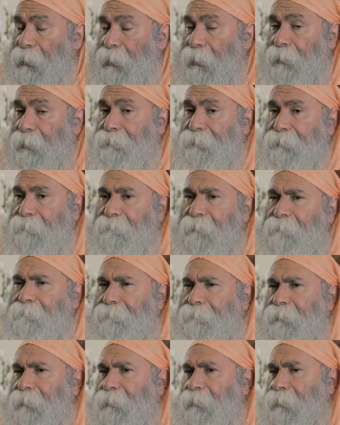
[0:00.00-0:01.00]
And
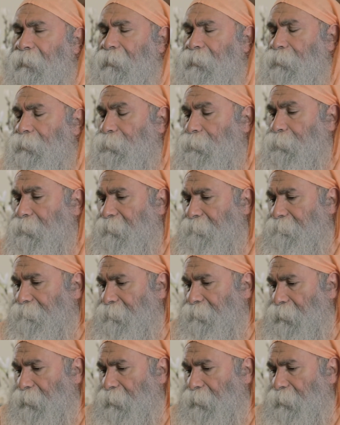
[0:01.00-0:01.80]
remember, you can